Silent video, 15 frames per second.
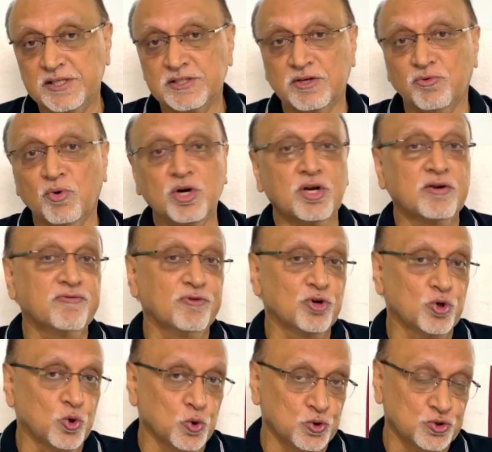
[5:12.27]
is a wonderful
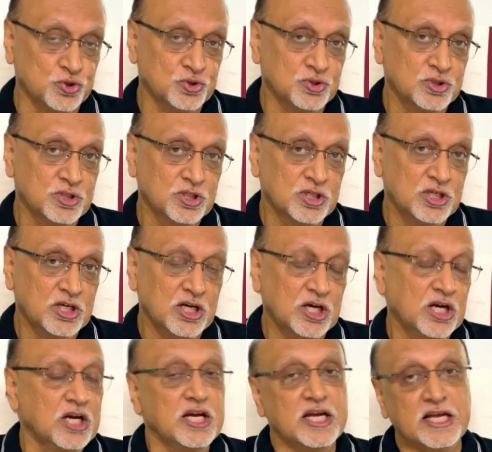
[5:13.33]
course.
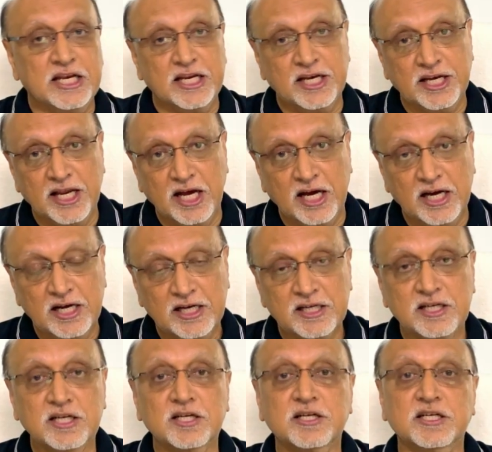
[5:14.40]
In India,
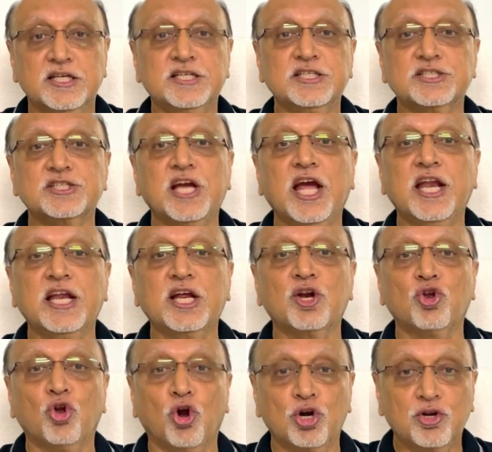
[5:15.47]
it is gaining a
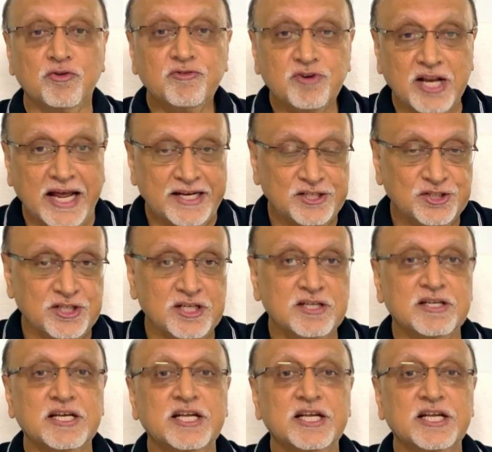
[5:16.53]
lot of traction.